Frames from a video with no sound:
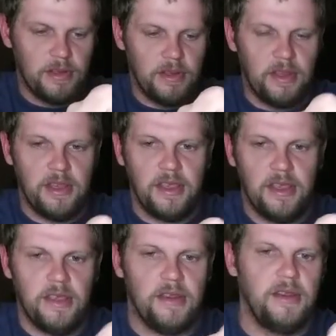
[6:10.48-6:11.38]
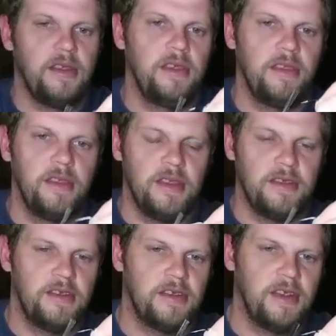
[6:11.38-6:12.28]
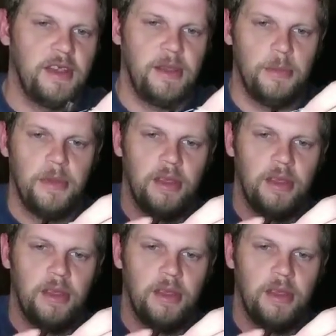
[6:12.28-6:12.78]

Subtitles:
And that's the same